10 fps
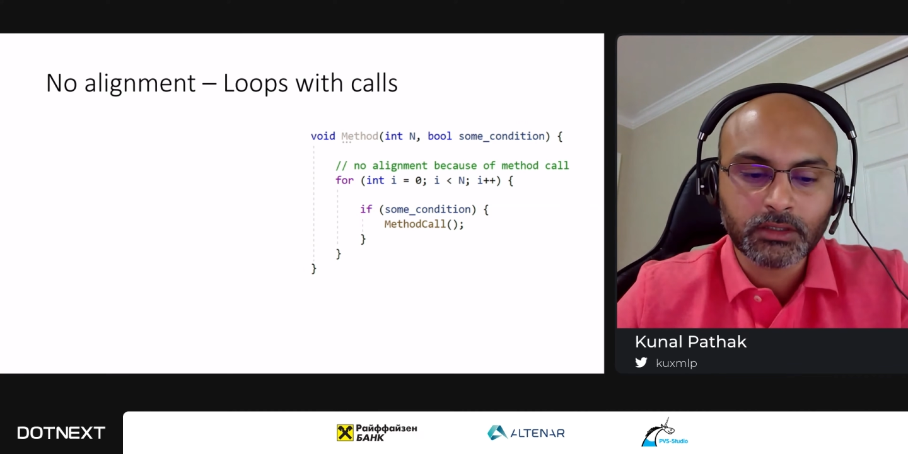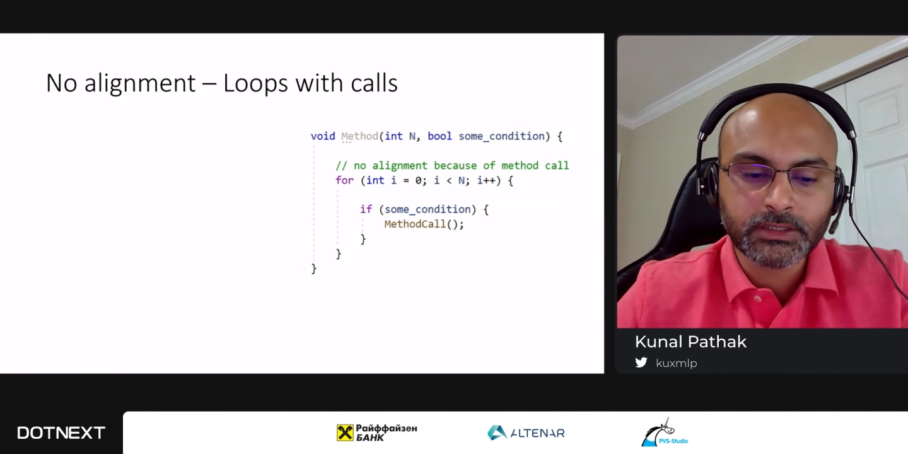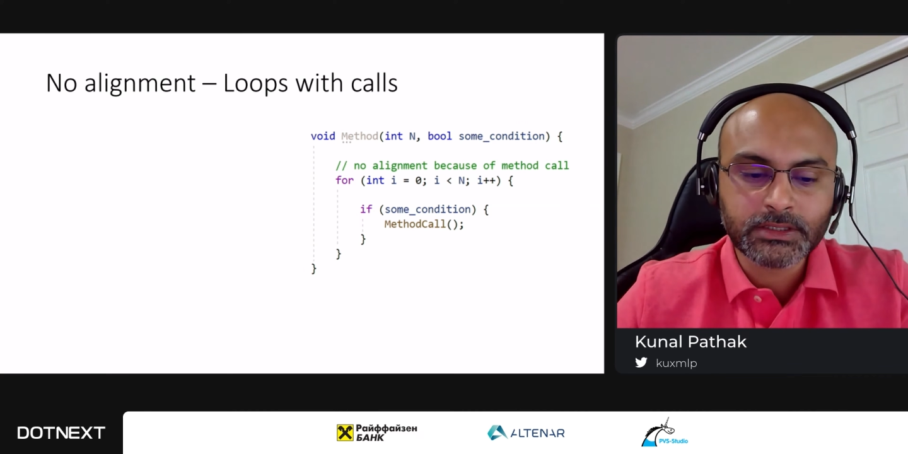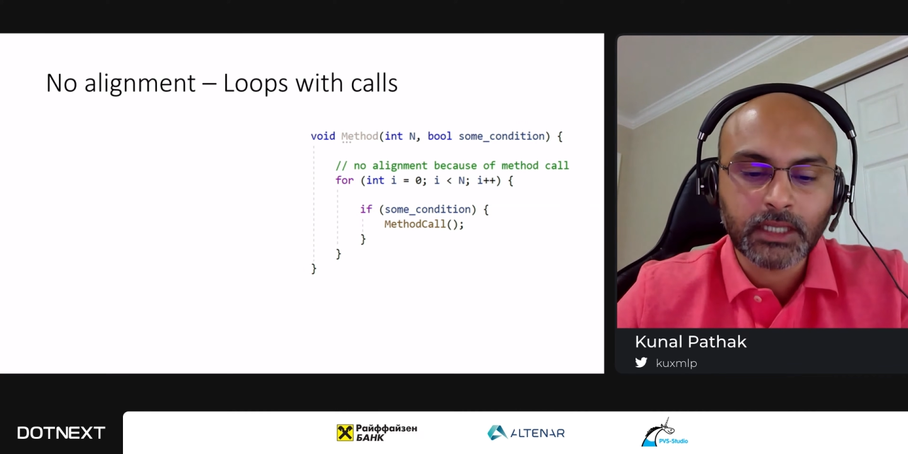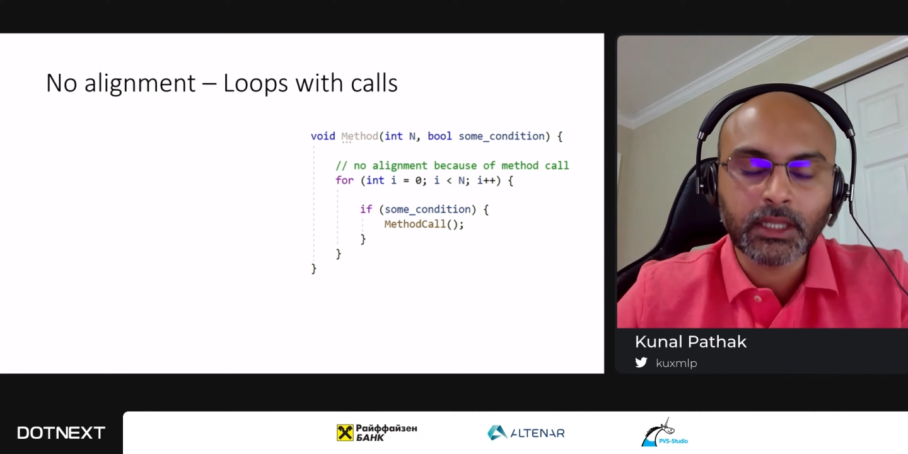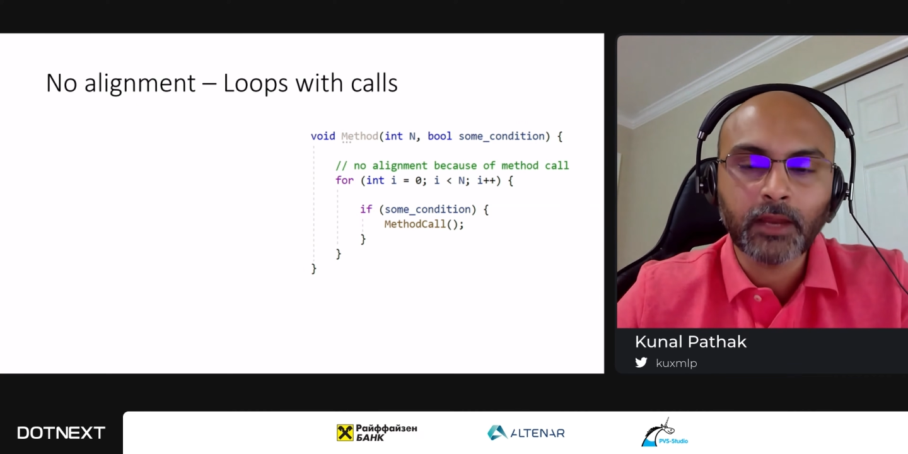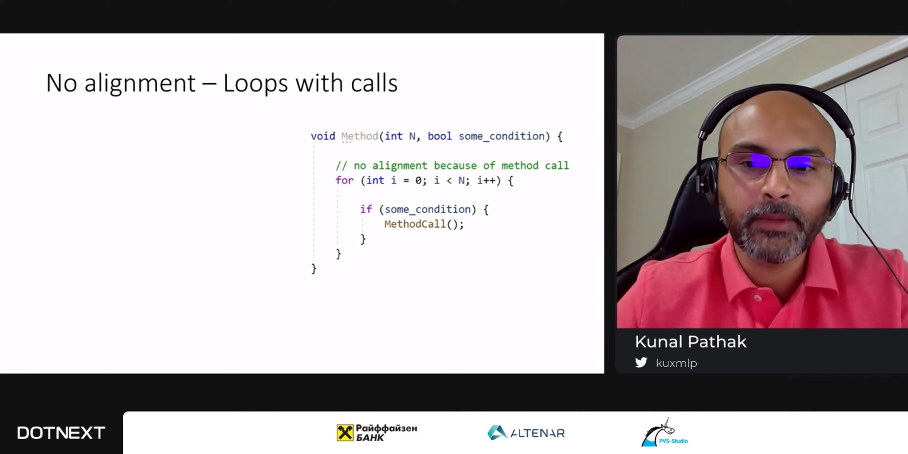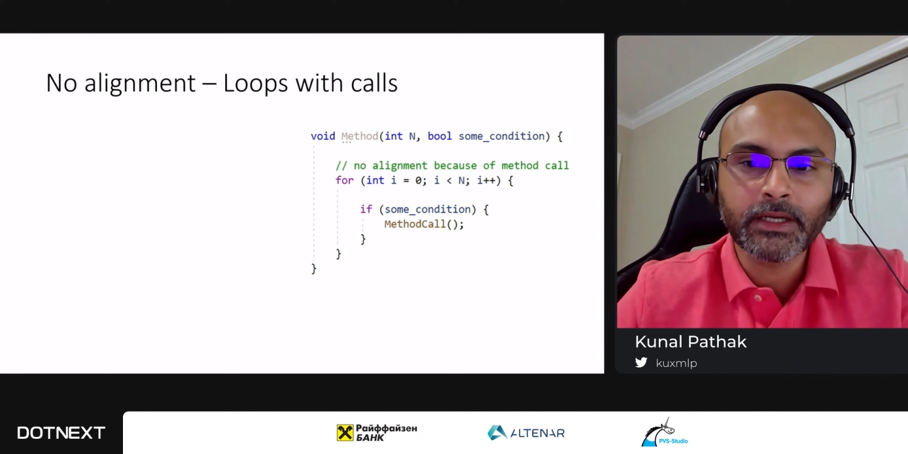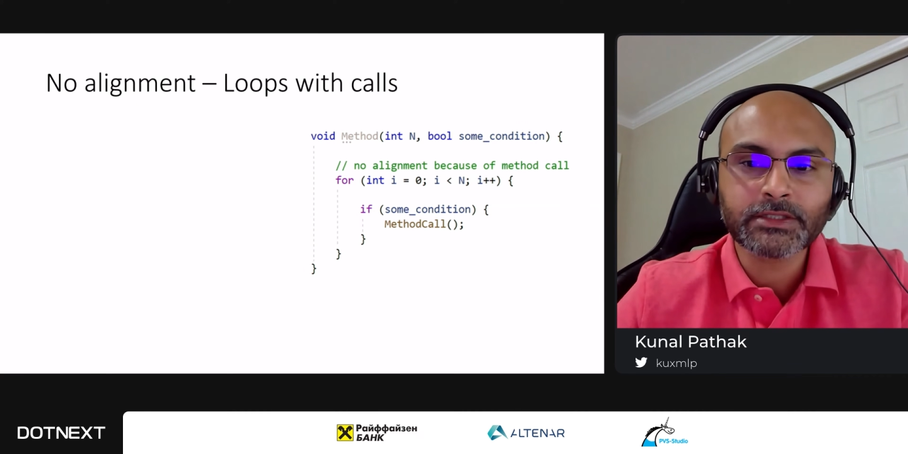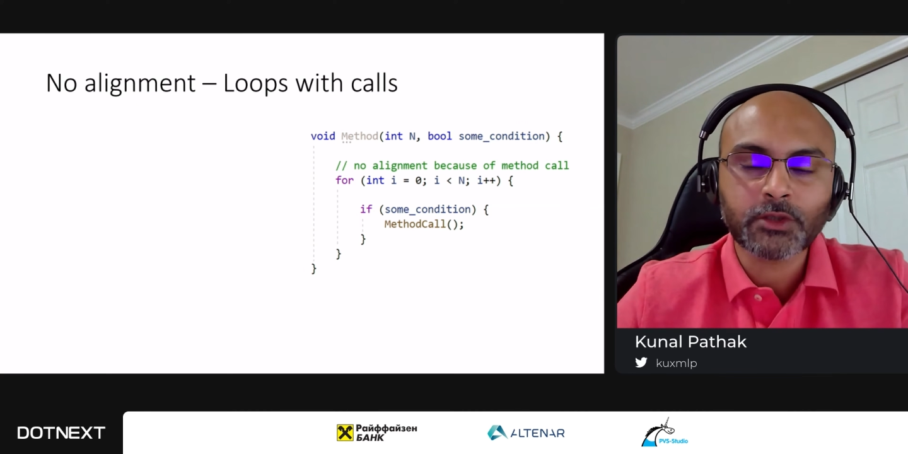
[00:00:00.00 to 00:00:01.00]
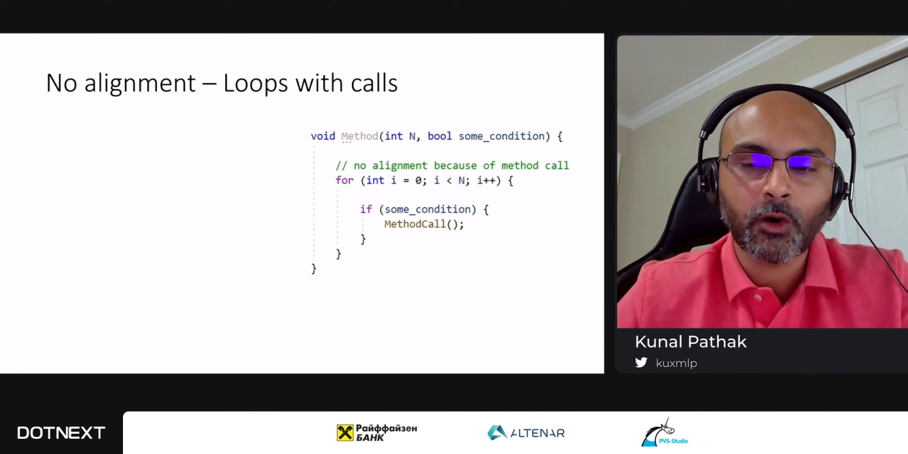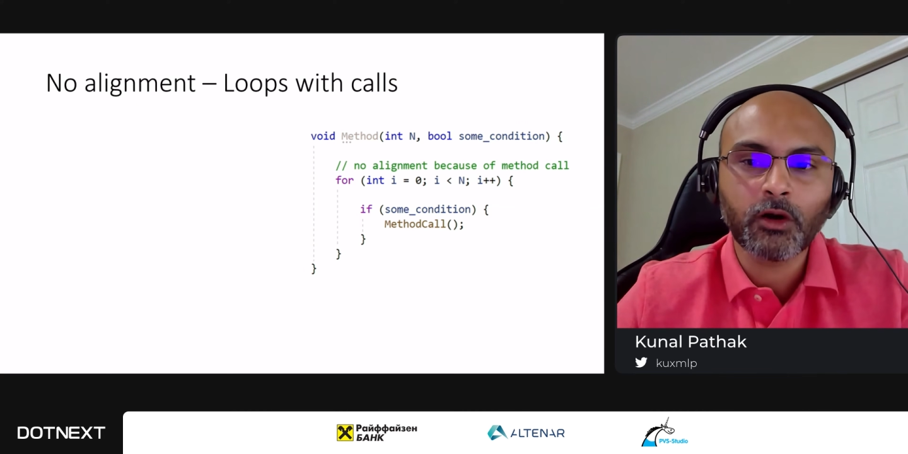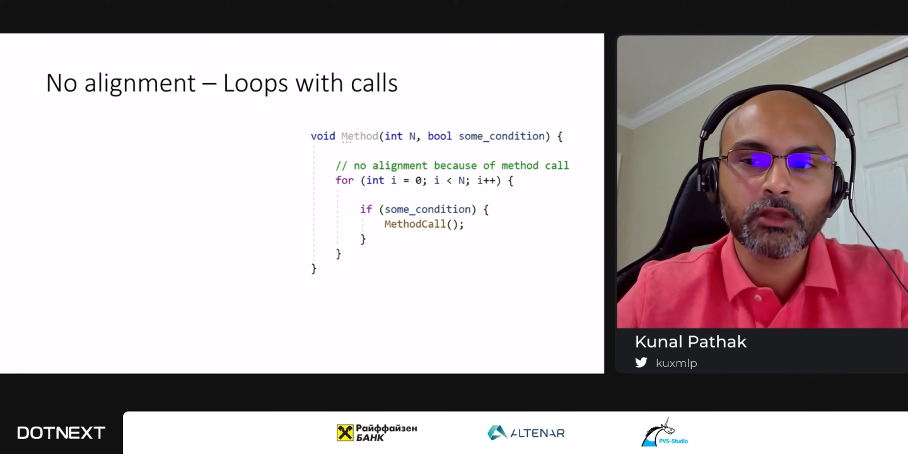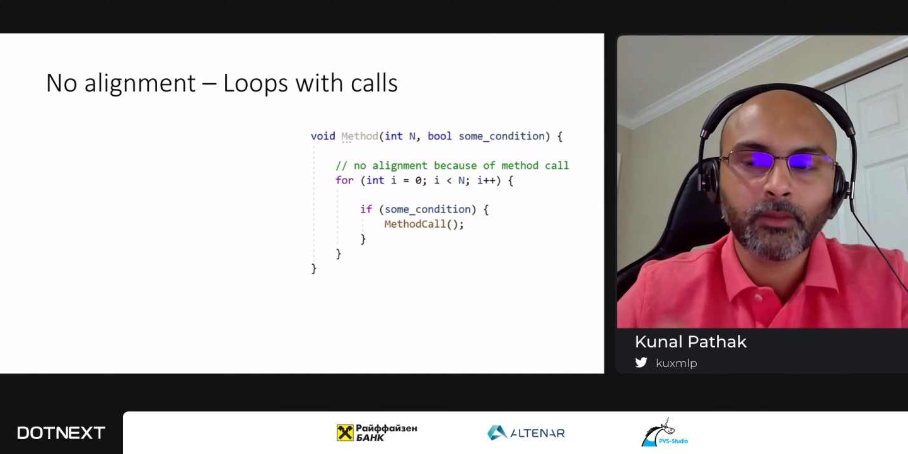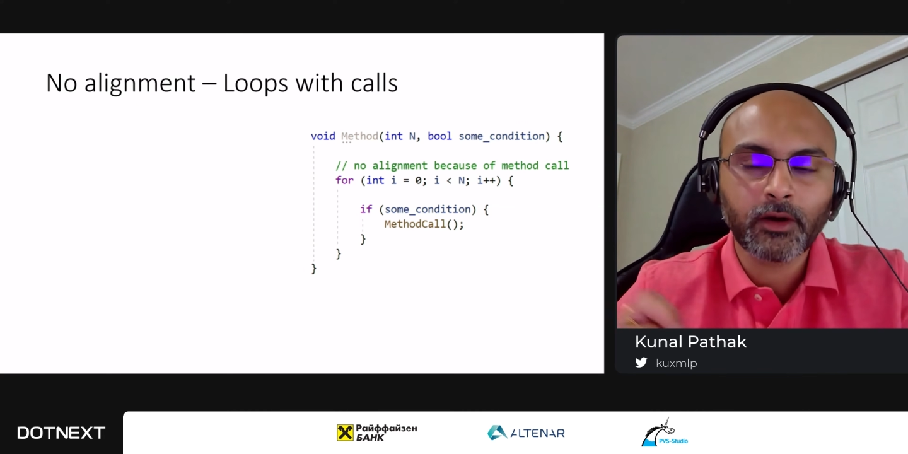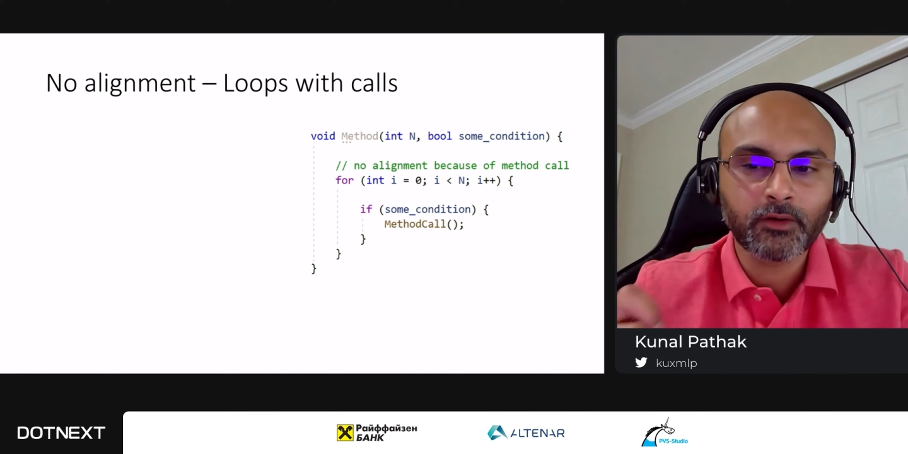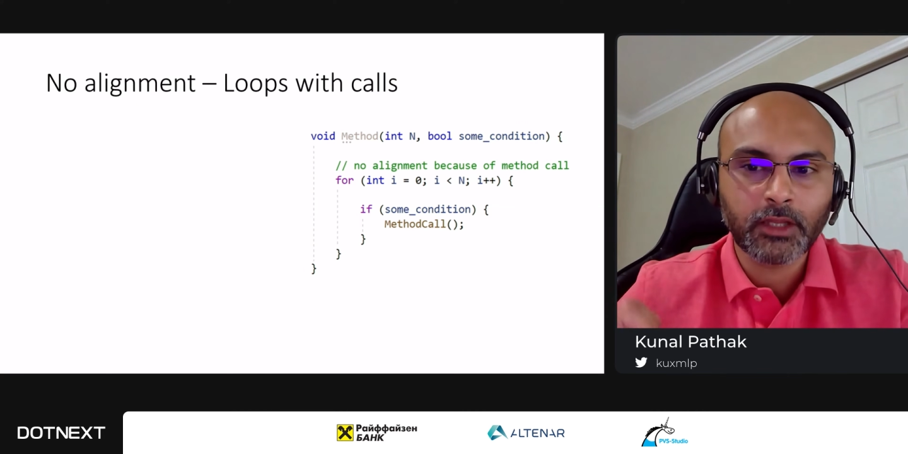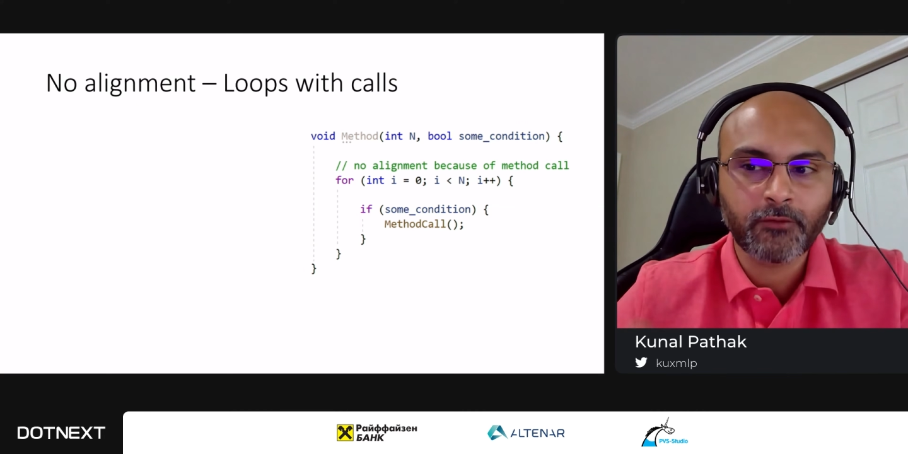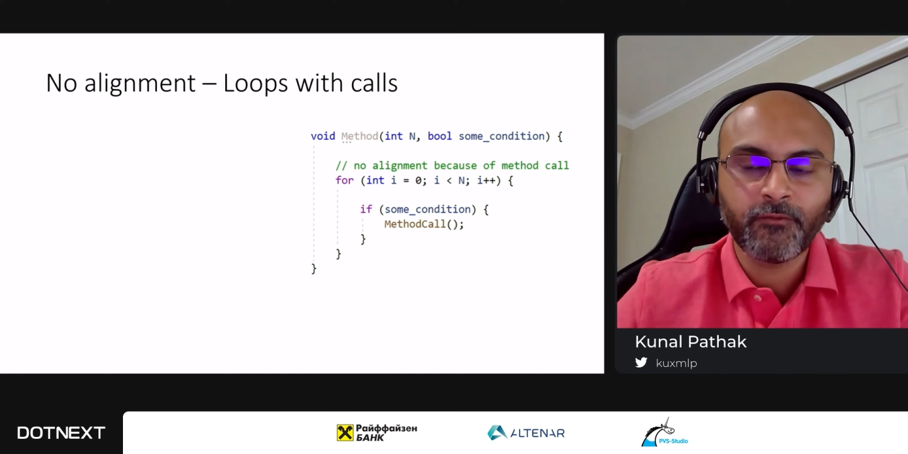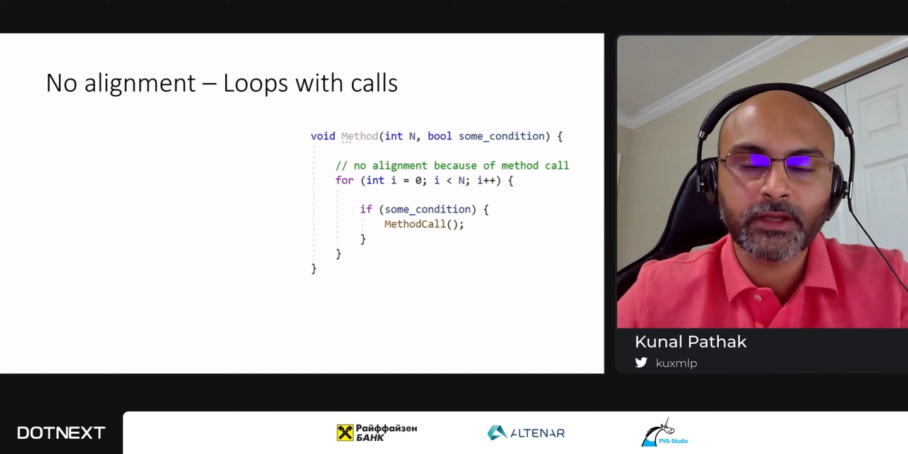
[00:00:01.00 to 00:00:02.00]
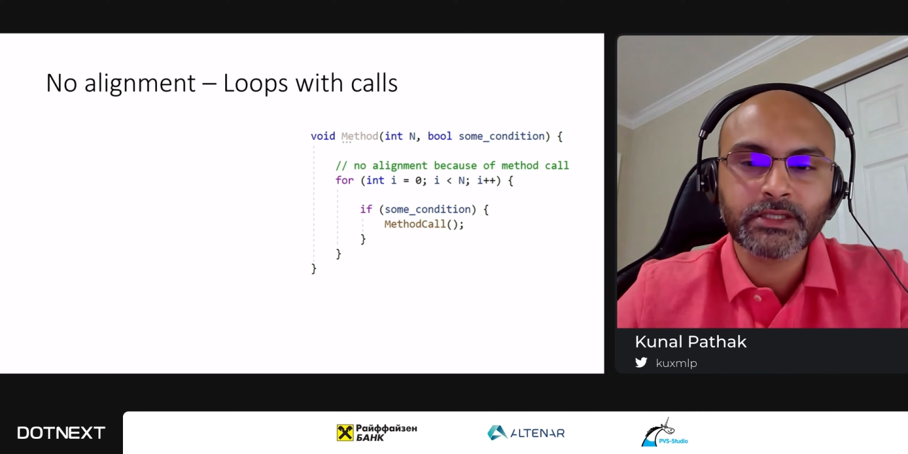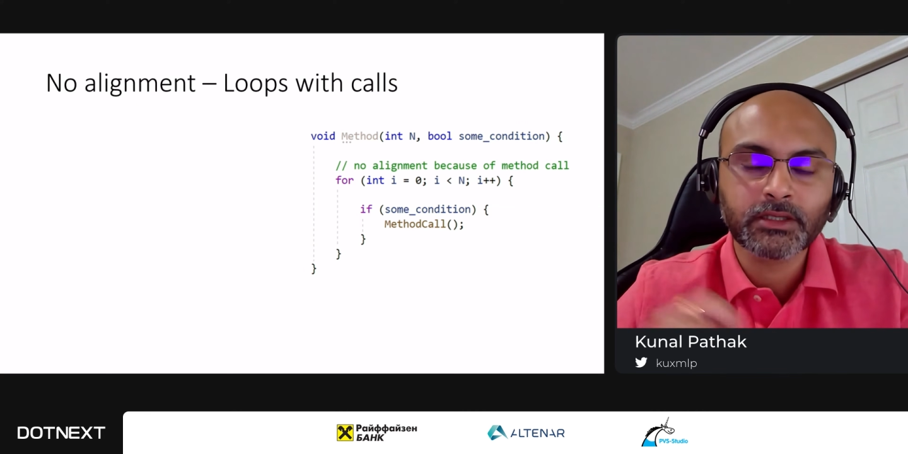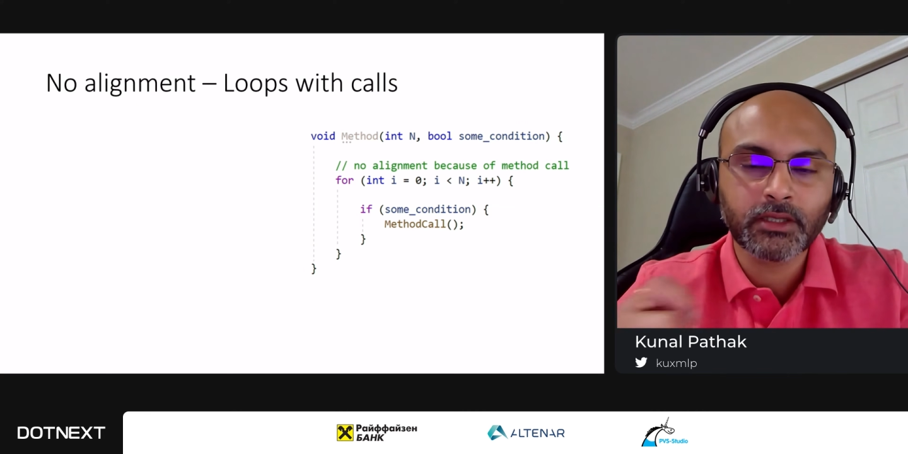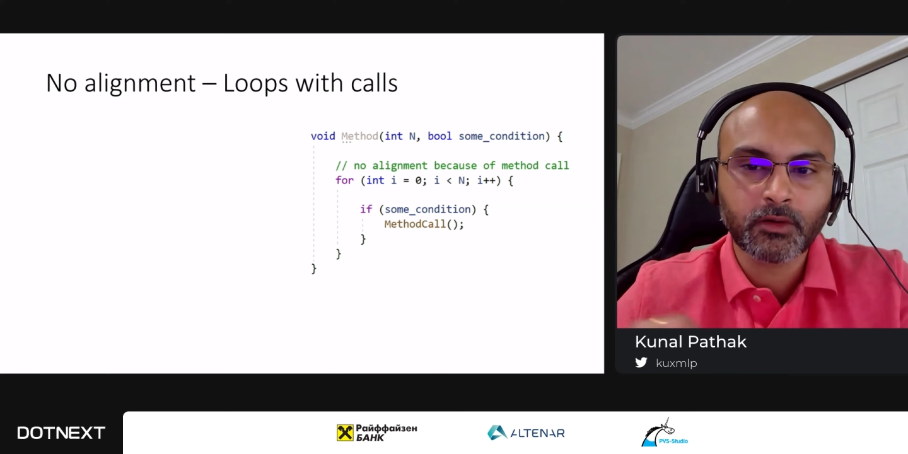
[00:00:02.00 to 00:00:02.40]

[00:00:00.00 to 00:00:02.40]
this alignment is all about like fetching,